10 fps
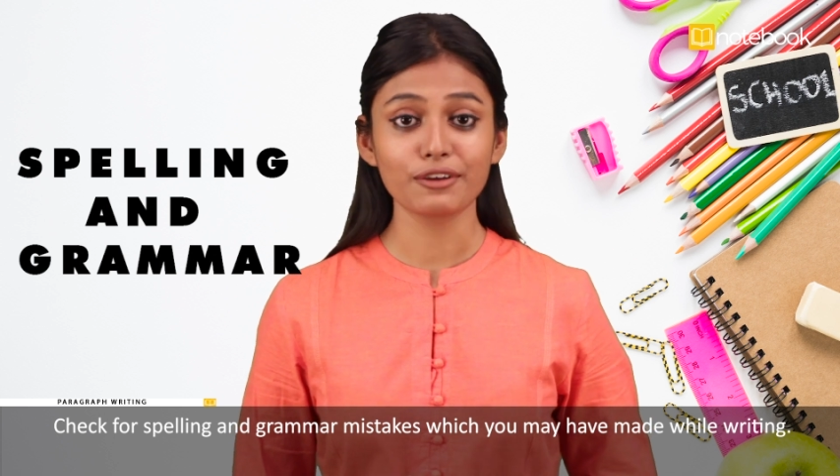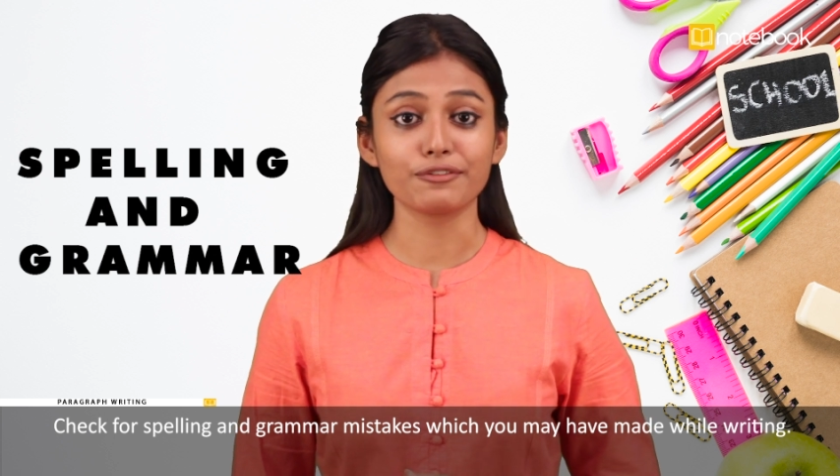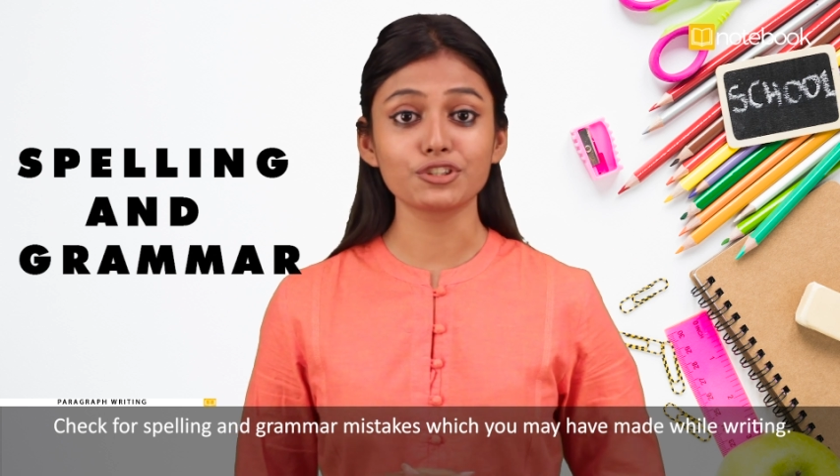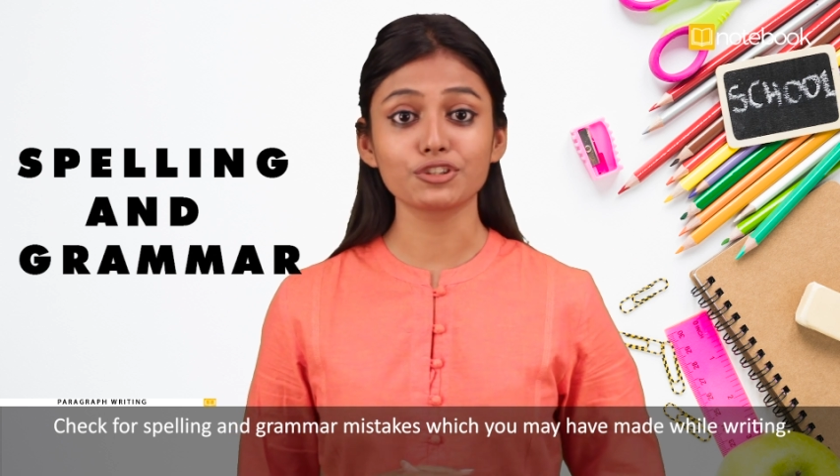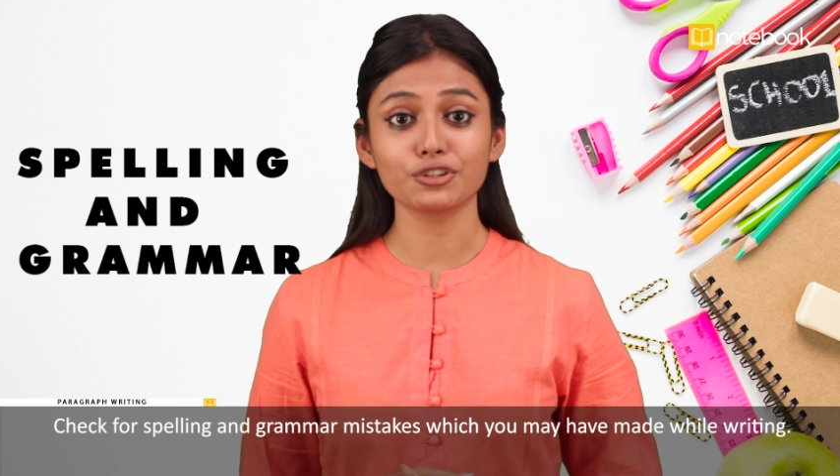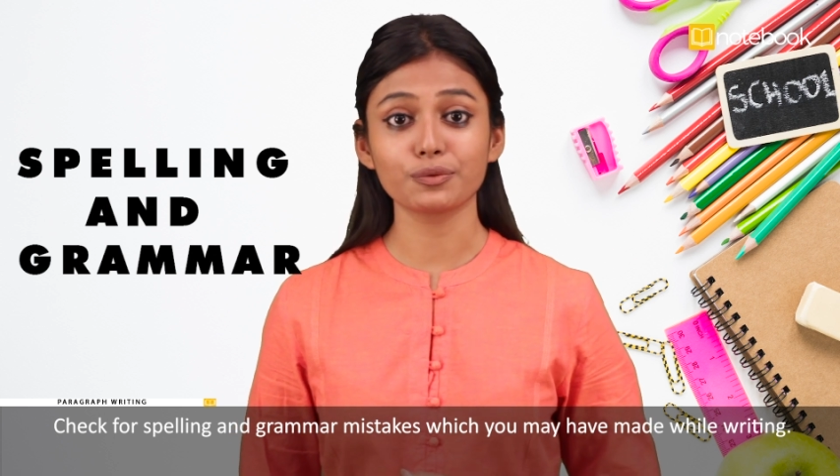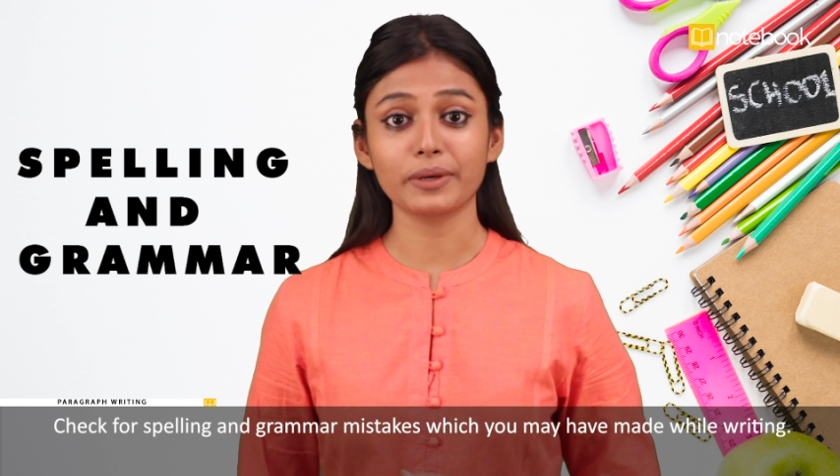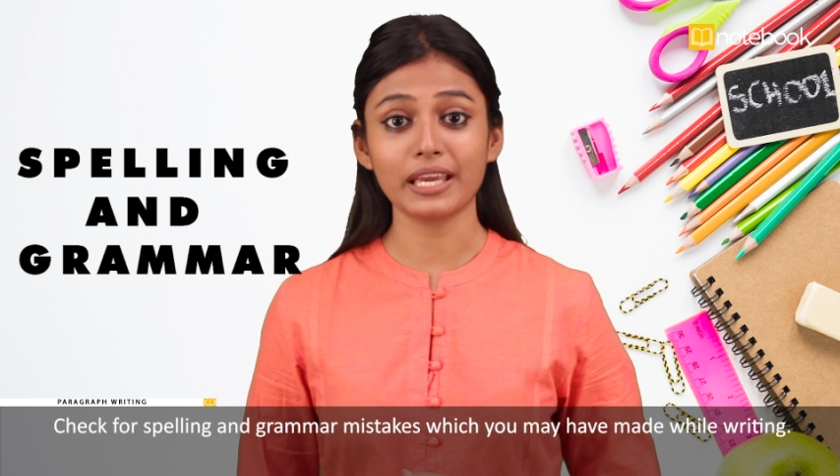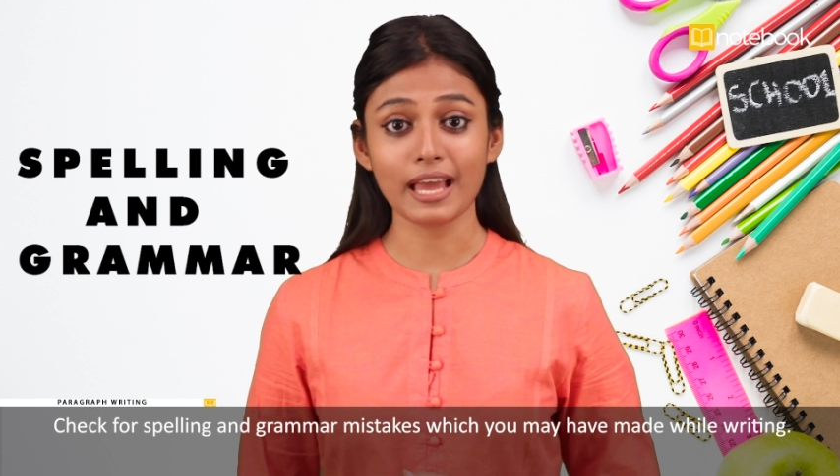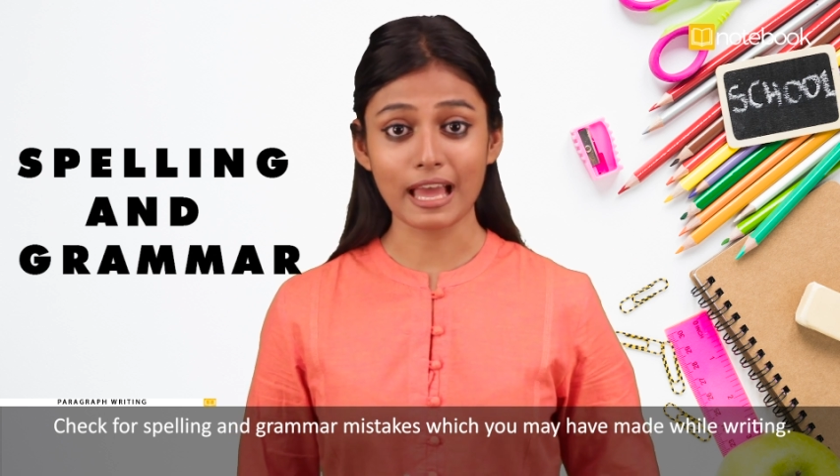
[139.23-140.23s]
which you
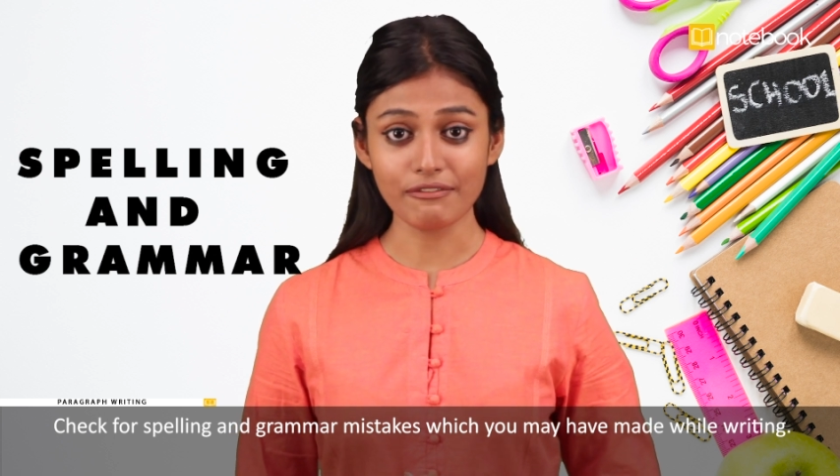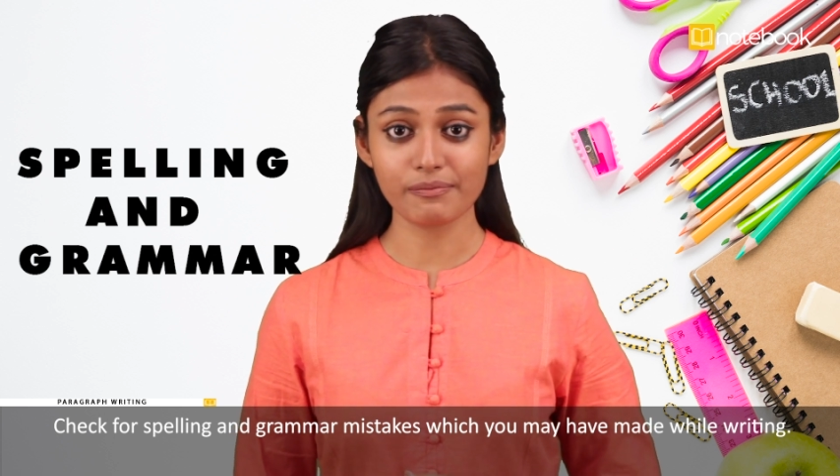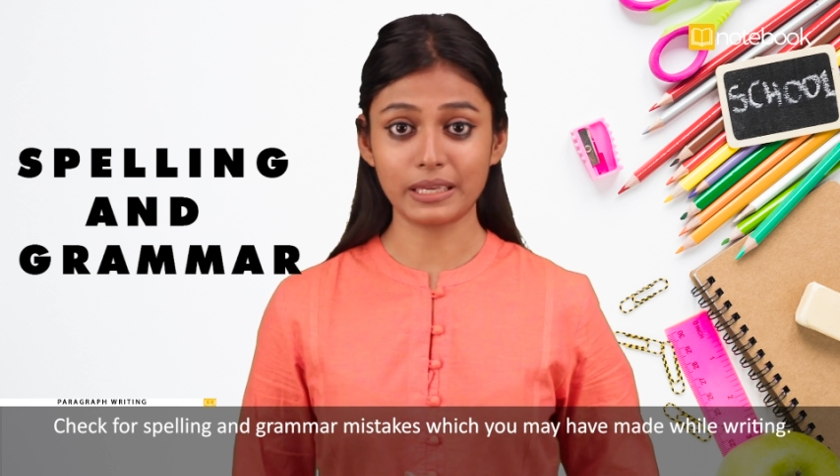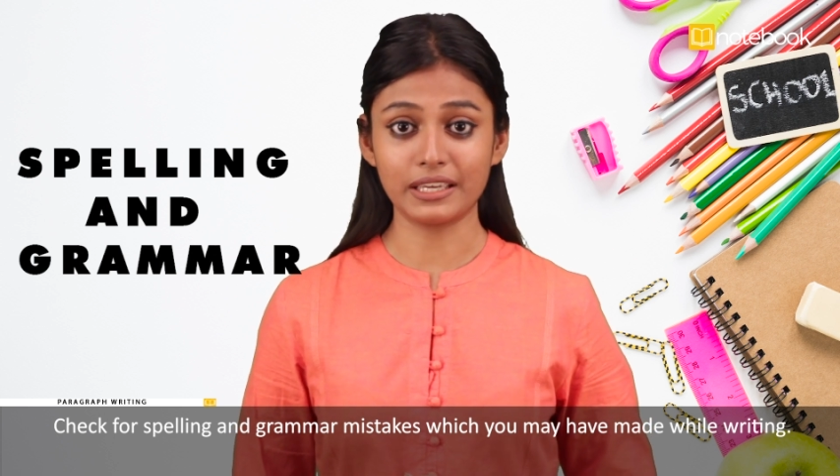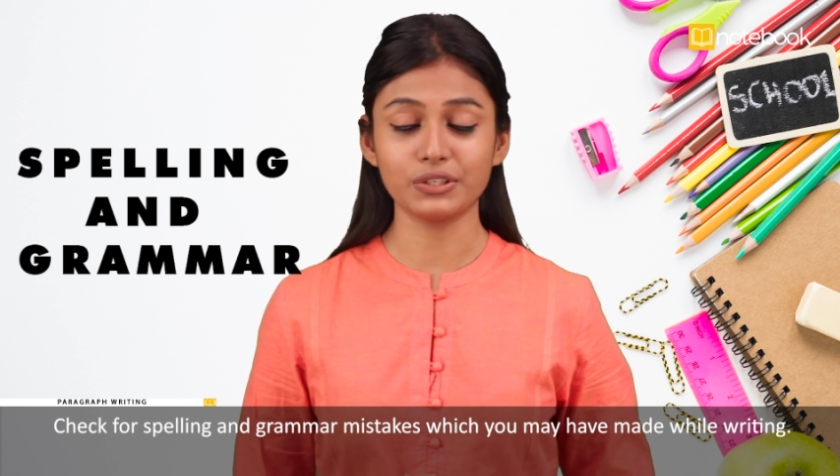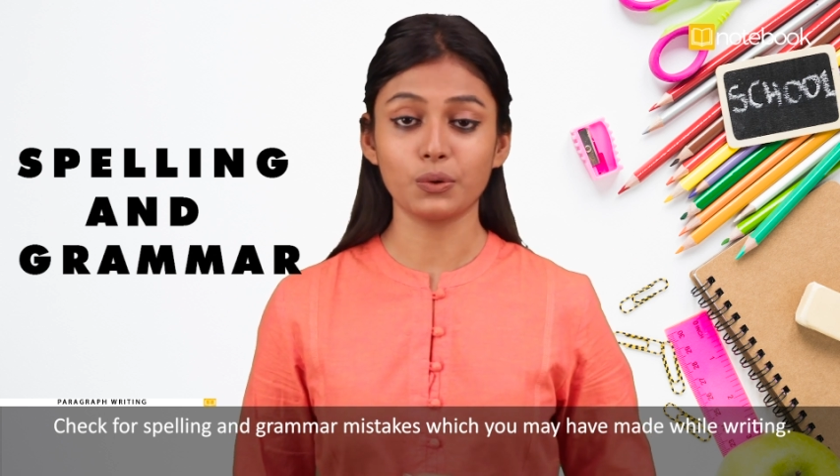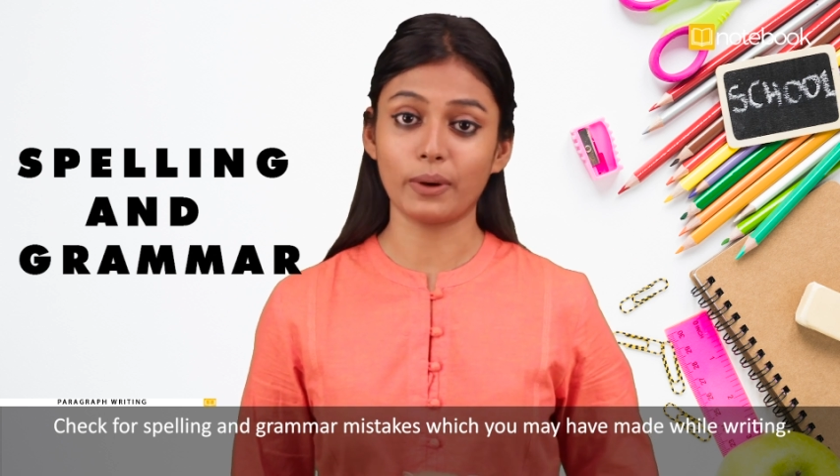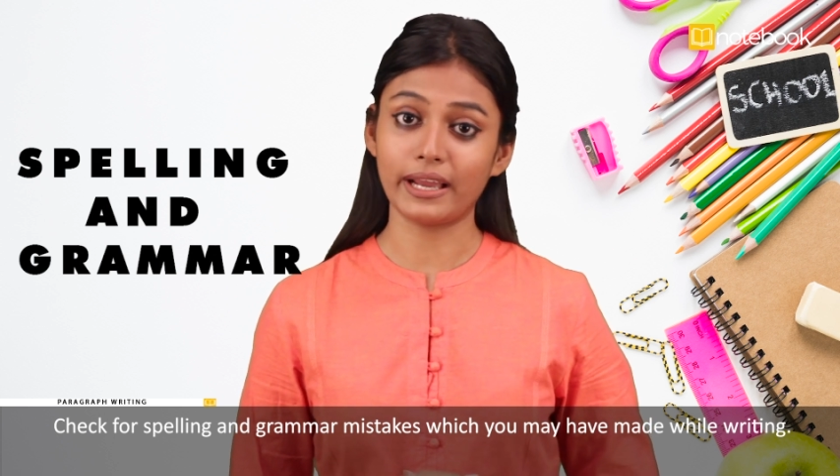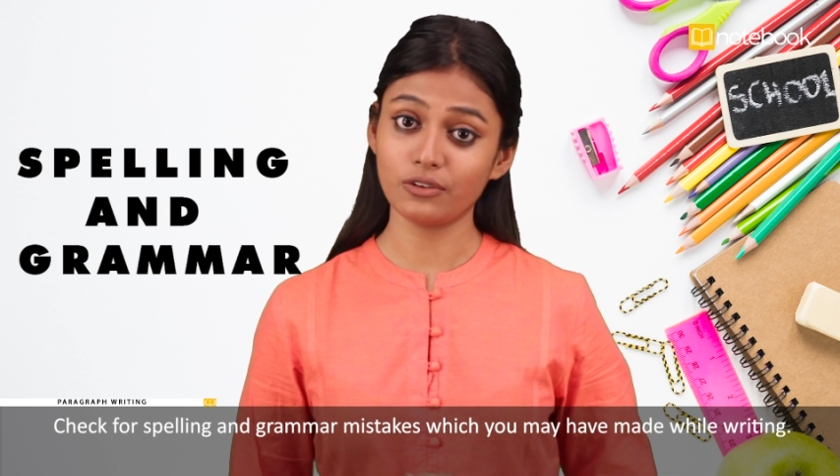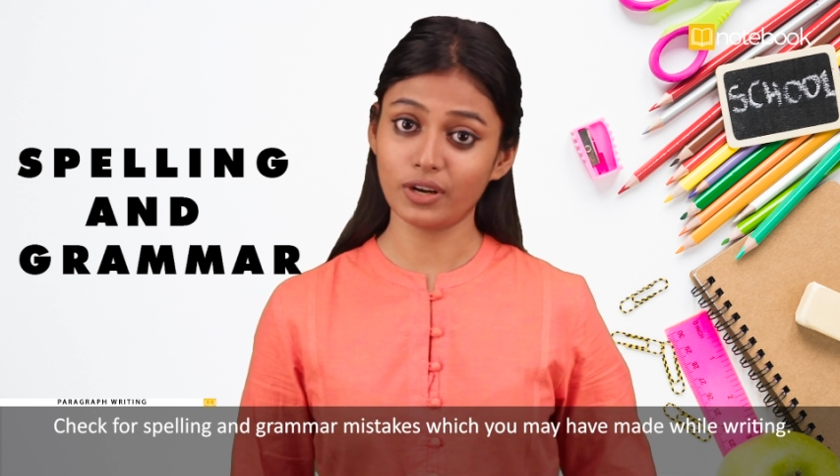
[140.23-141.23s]
may have made
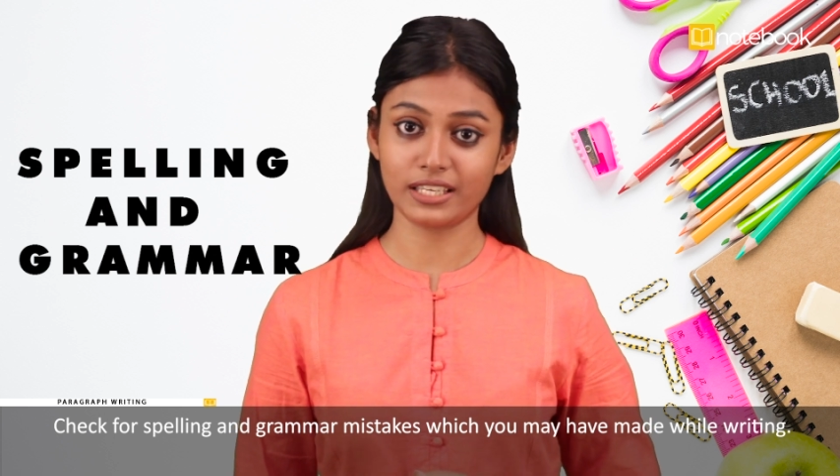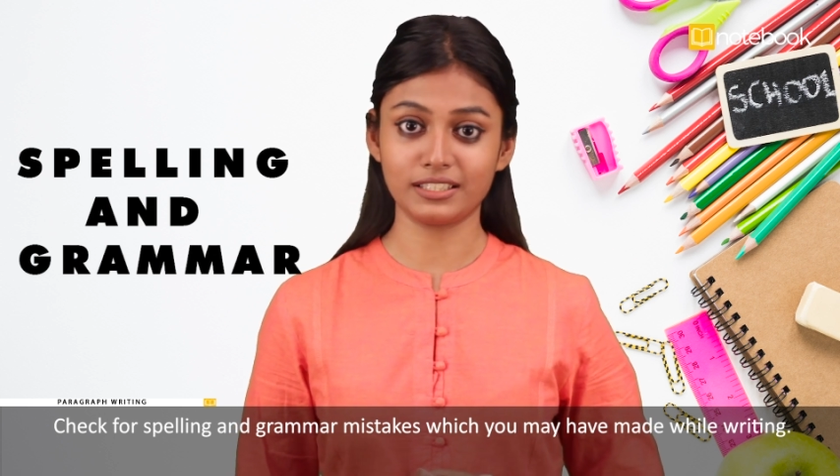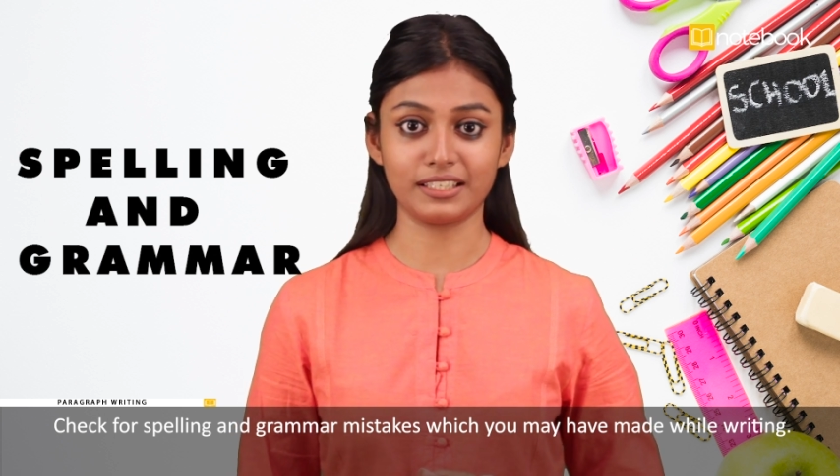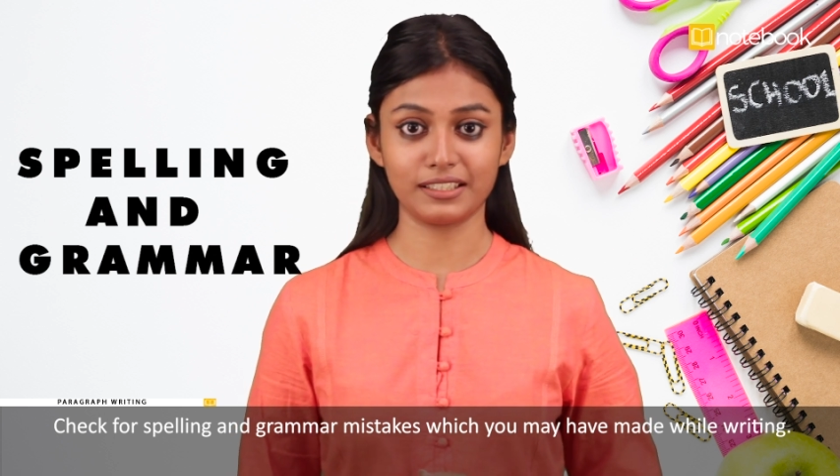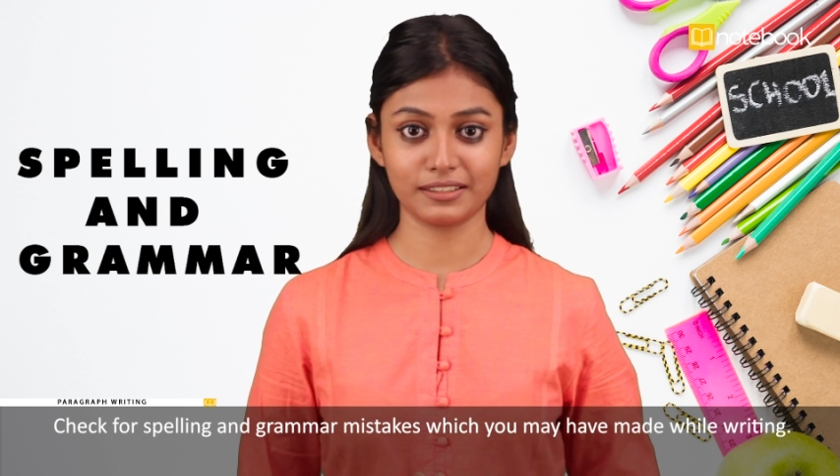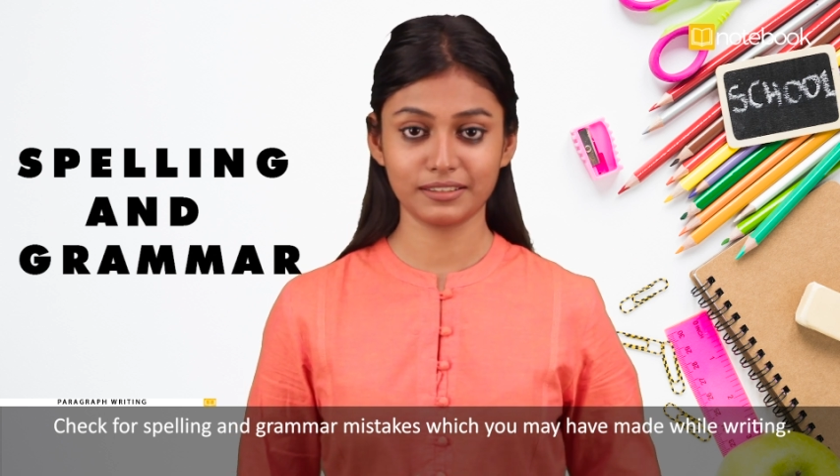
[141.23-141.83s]
while writing.